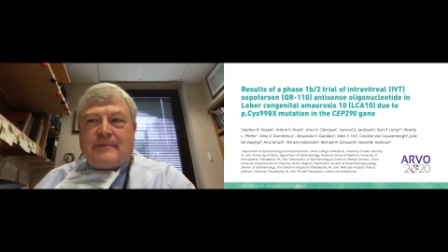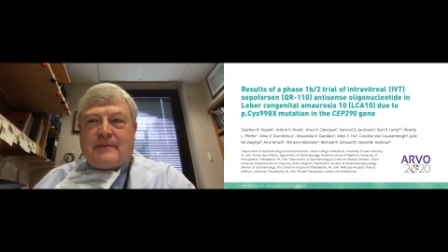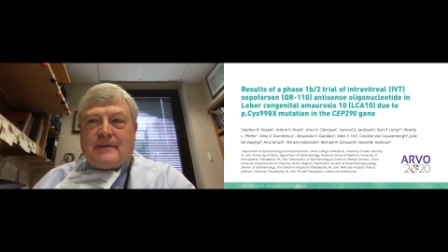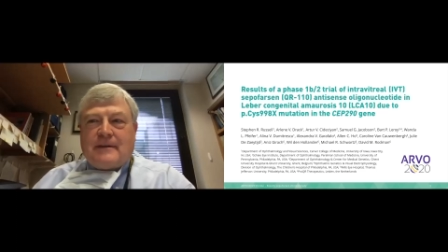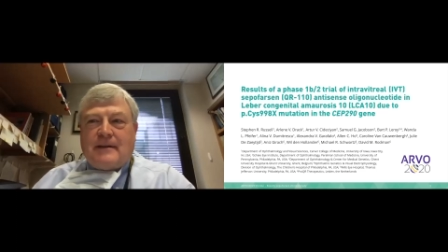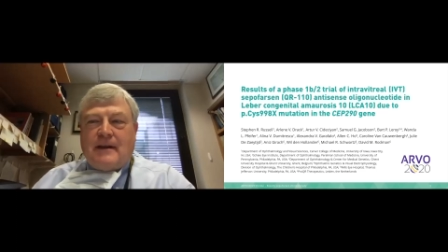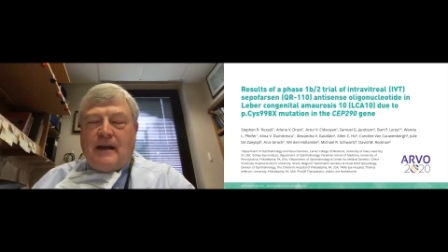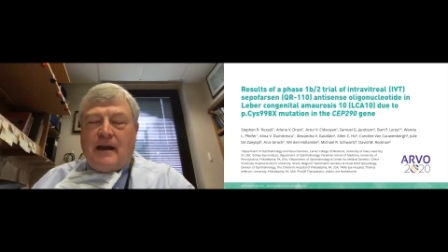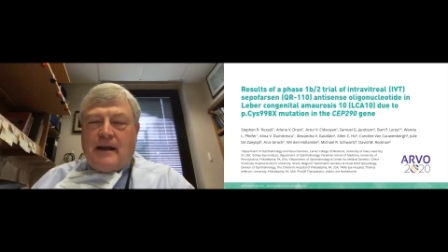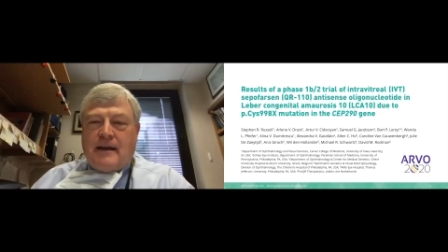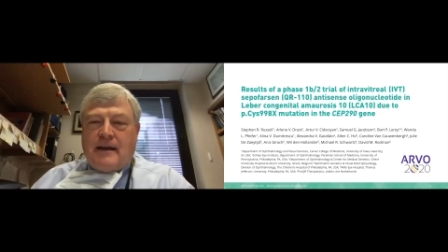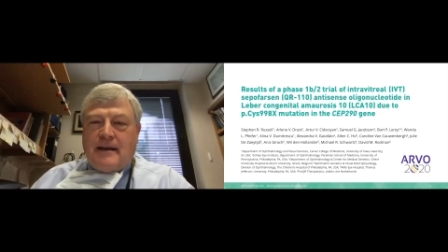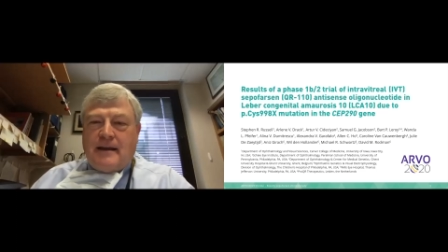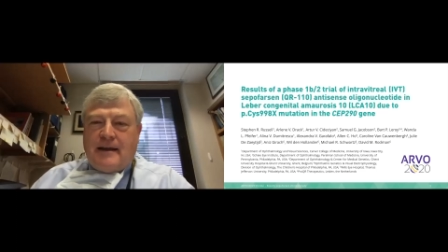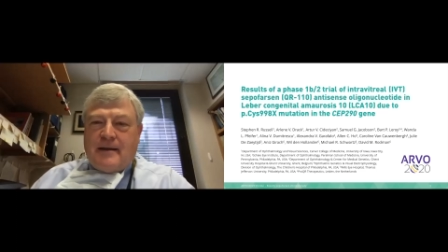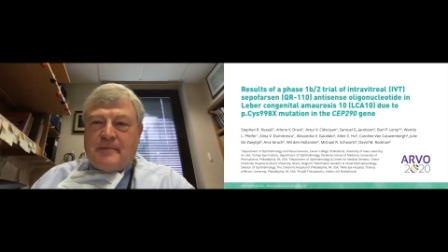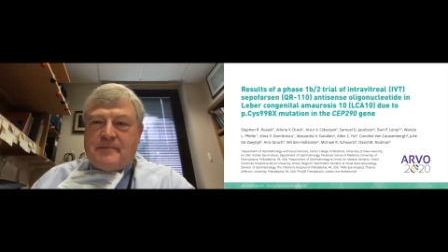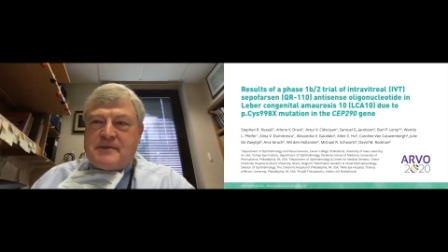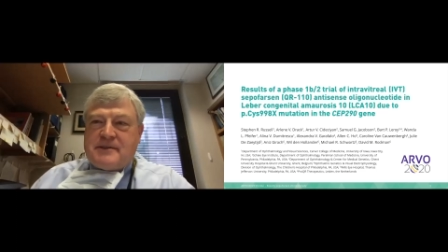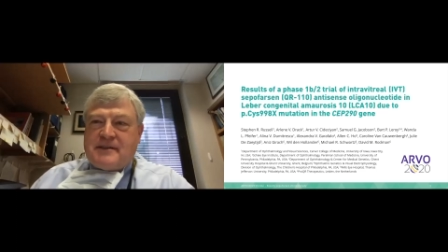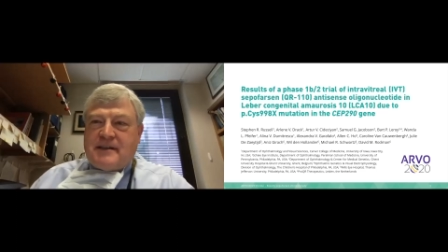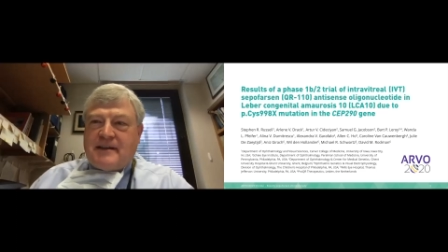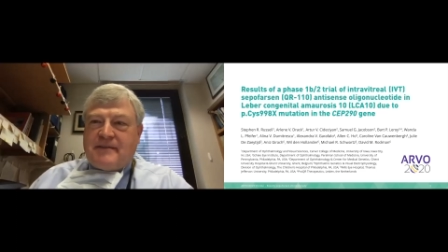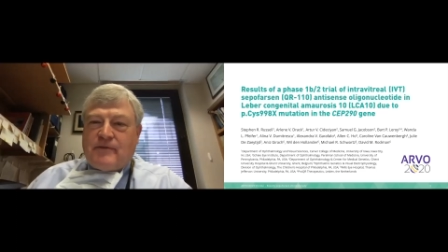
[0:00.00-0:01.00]
Hi, I'm
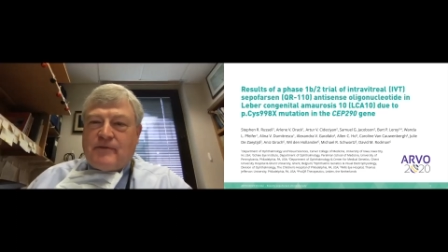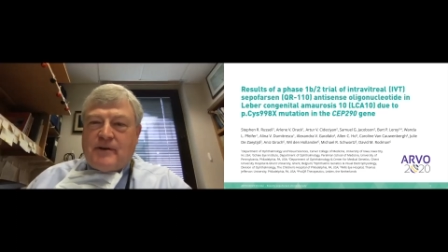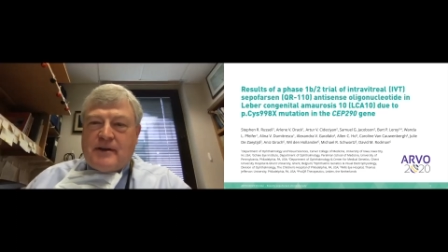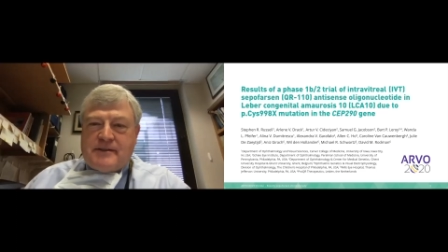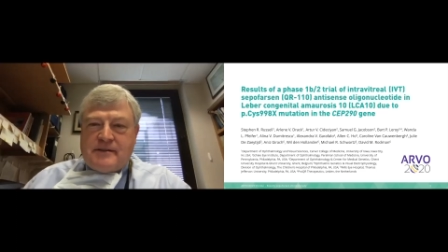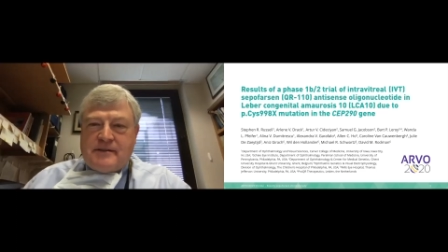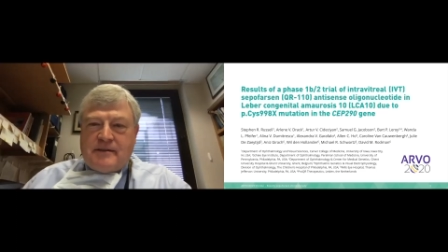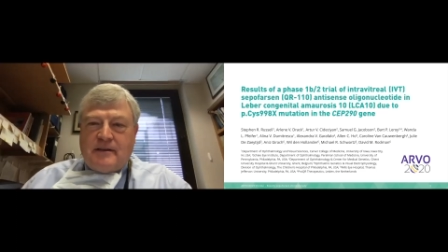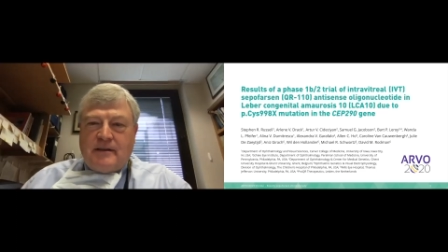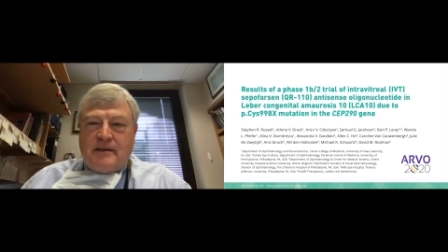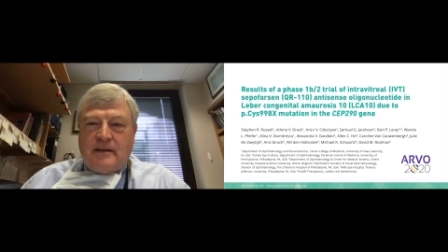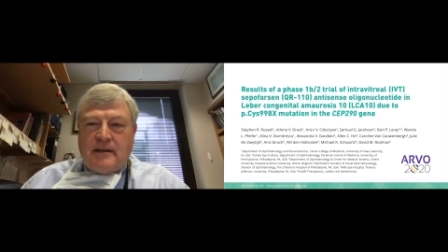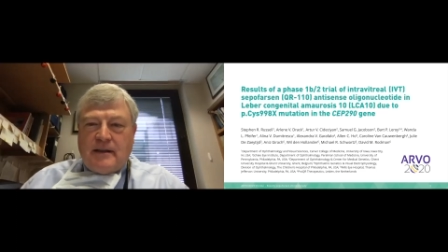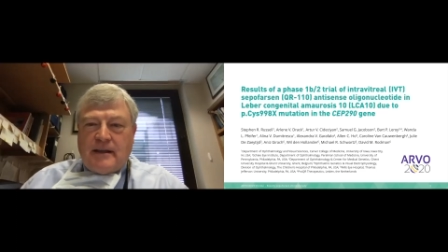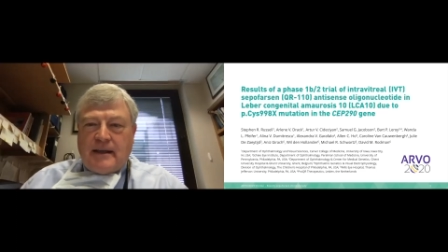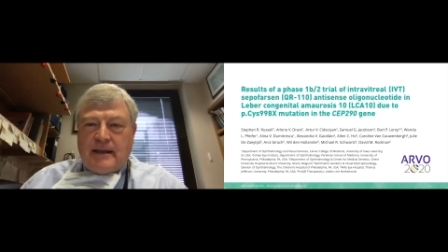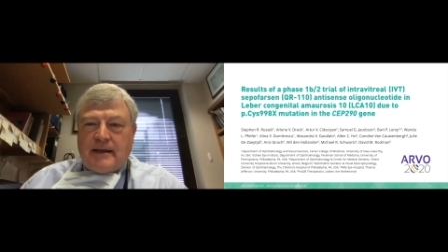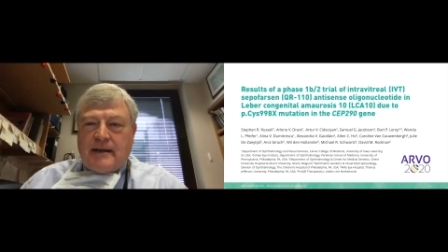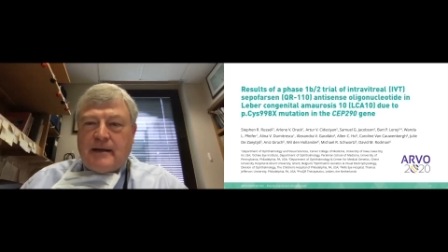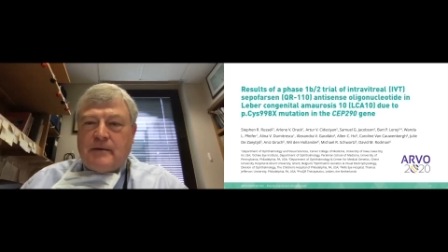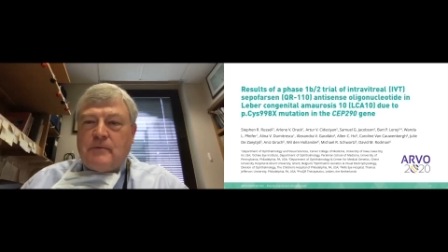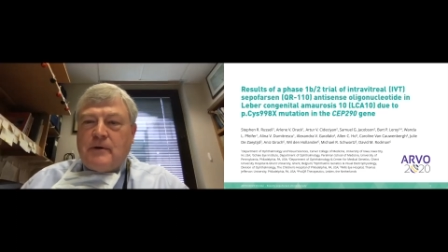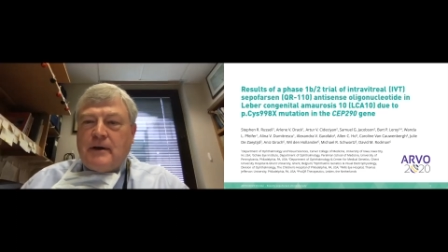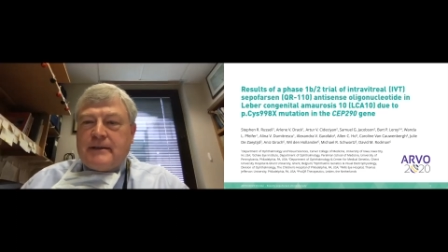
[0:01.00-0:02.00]
Steve Russell, and
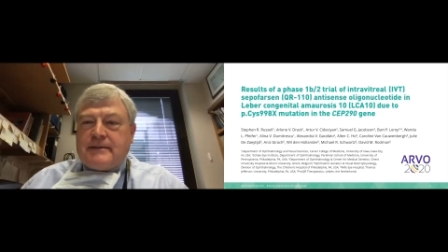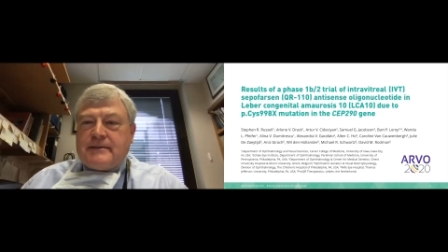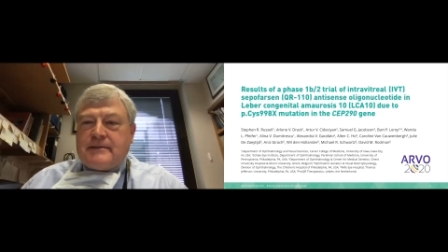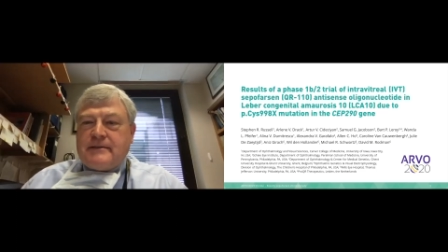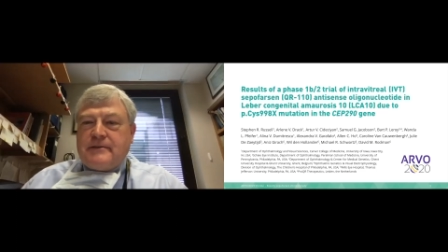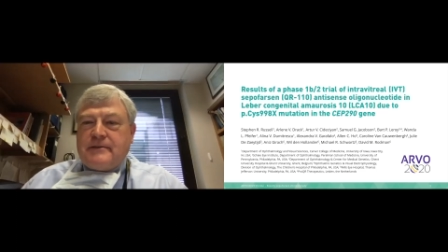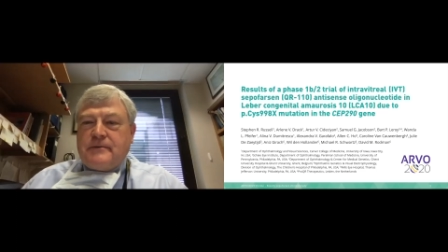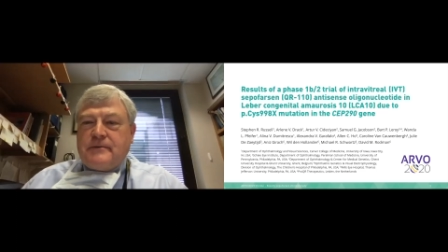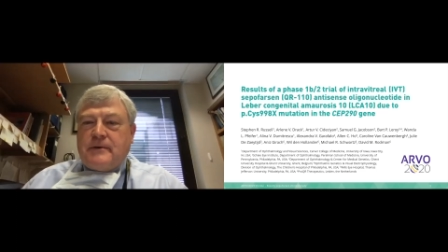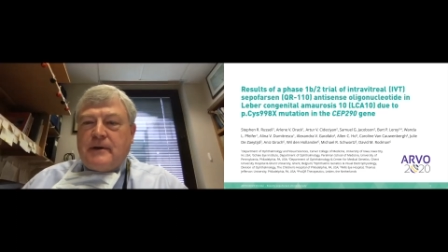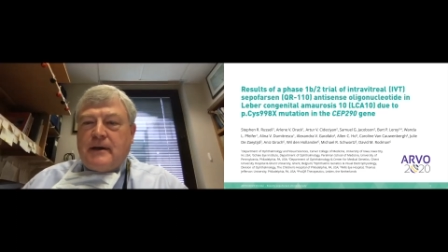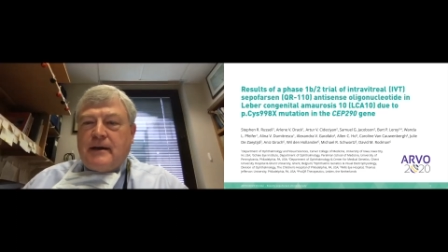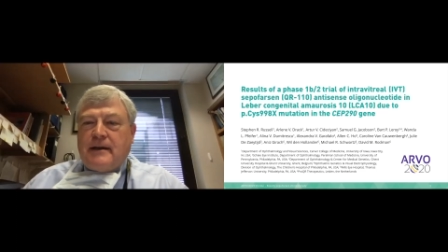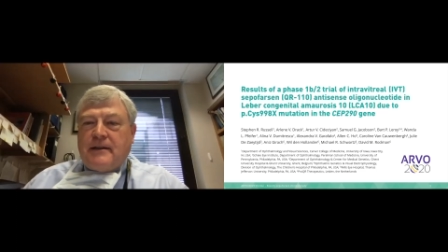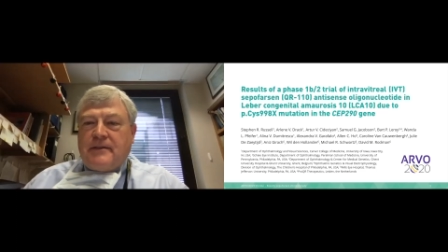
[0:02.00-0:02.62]
I want to